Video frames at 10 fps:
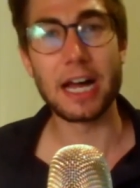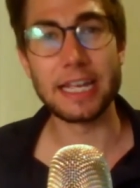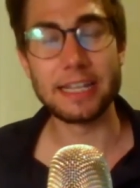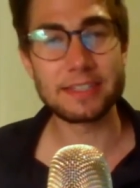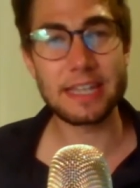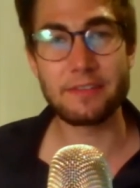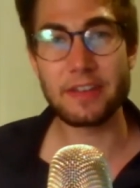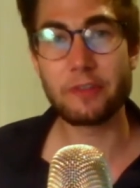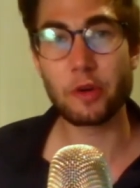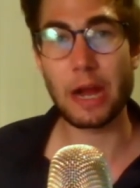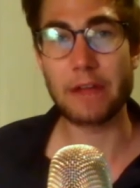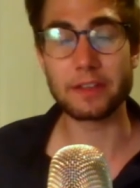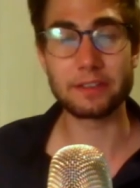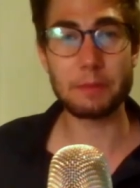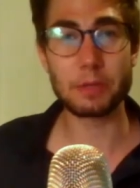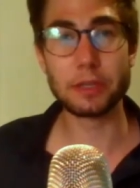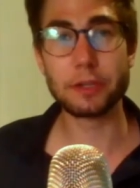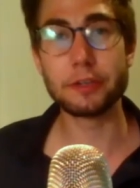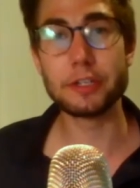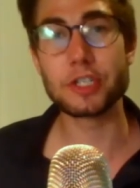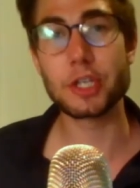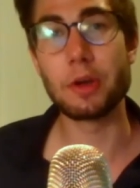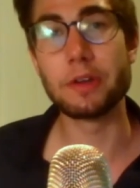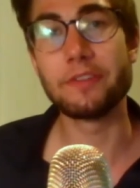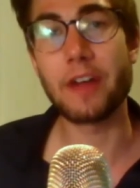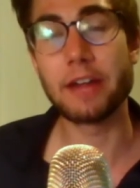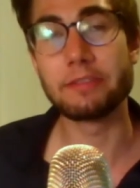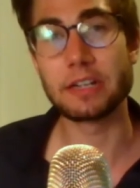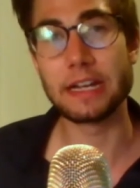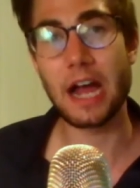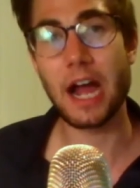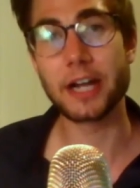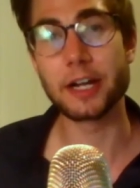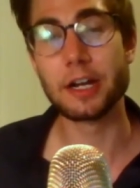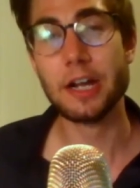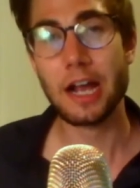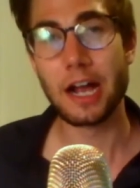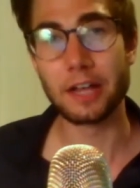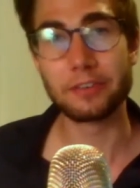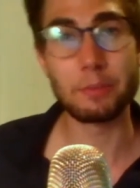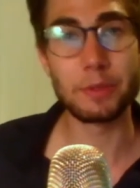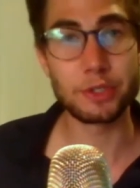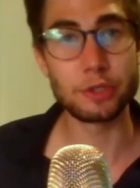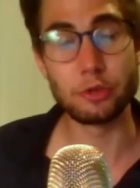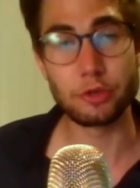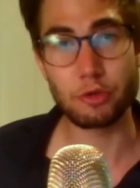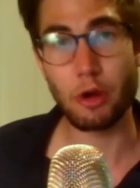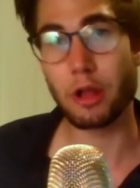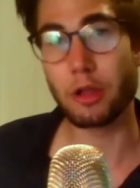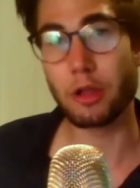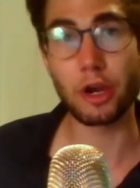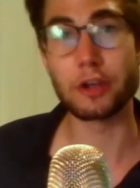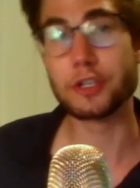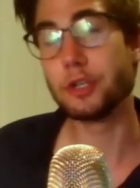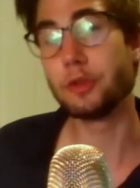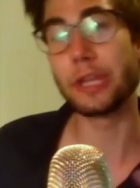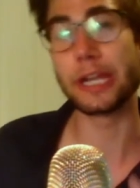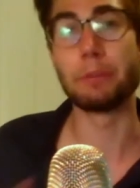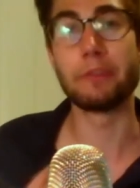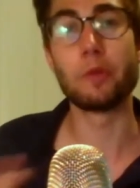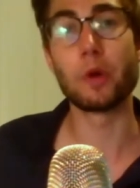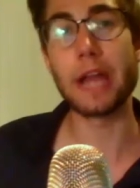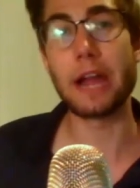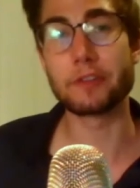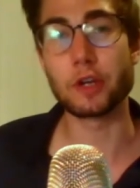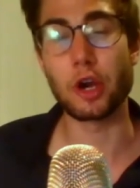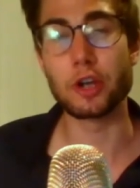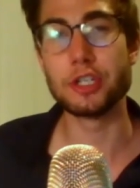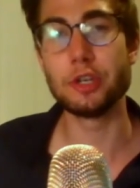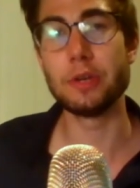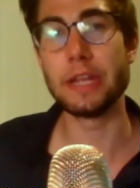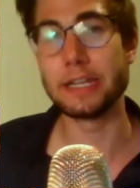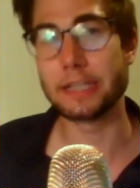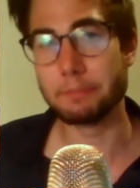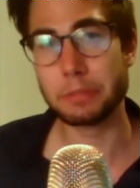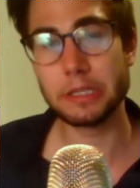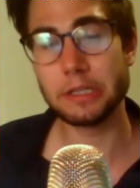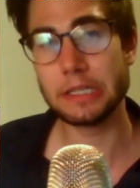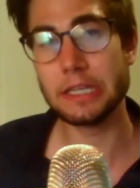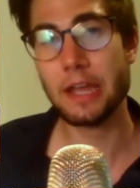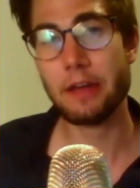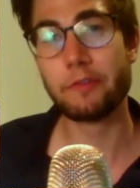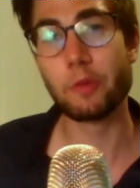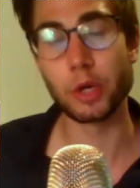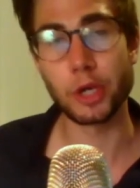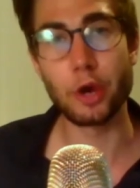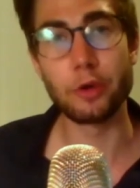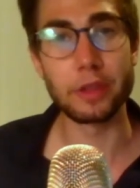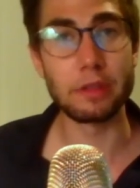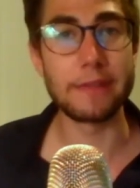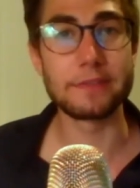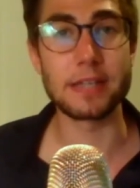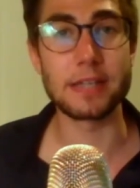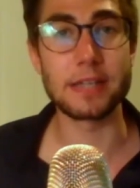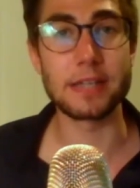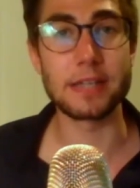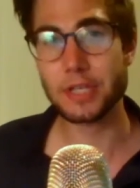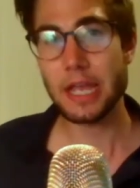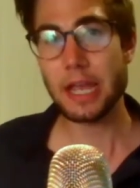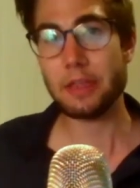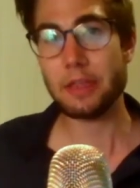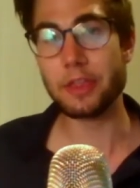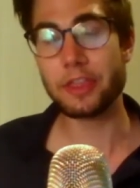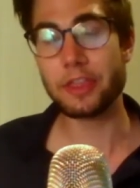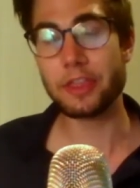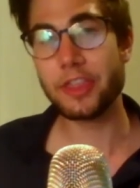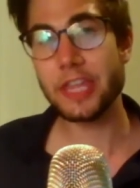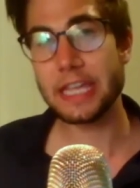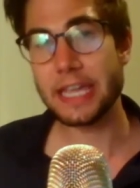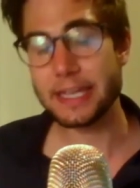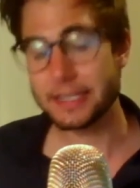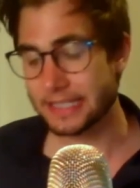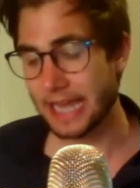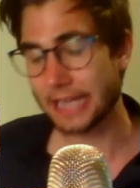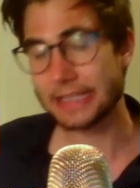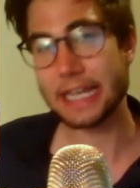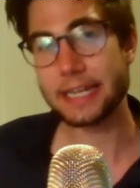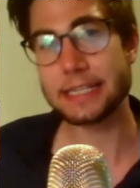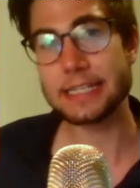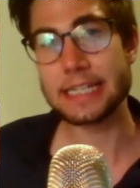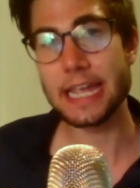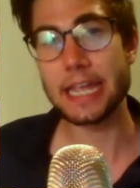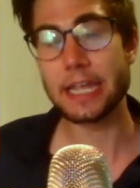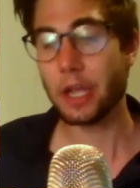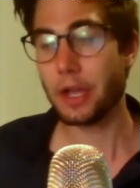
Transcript: instead of infographics, they would literally just go onto Fiverr and hire someone to draw a cartoon, like a before and after cartoon, and completely forego the lifestyle images. The thing is, at the end of the day,